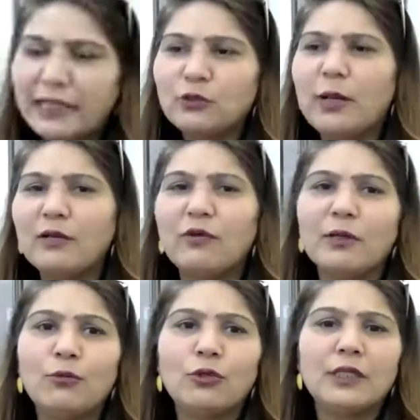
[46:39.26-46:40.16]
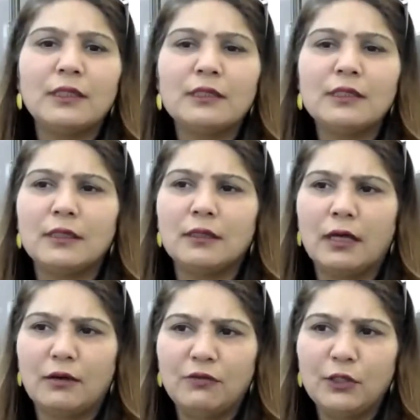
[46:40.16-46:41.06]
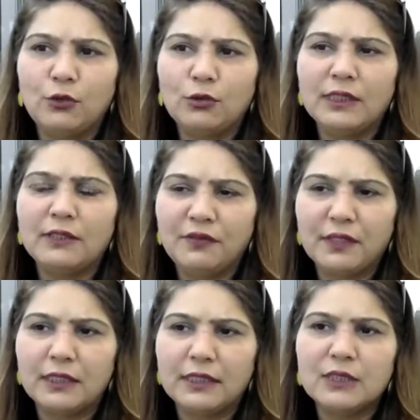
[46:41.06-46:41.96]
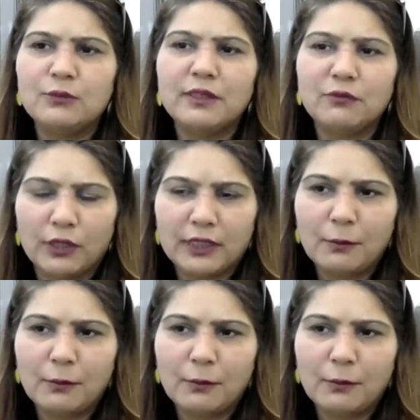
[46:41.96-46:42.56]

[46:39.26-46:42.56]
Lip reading: add one more thing. See, we know the difficulties with working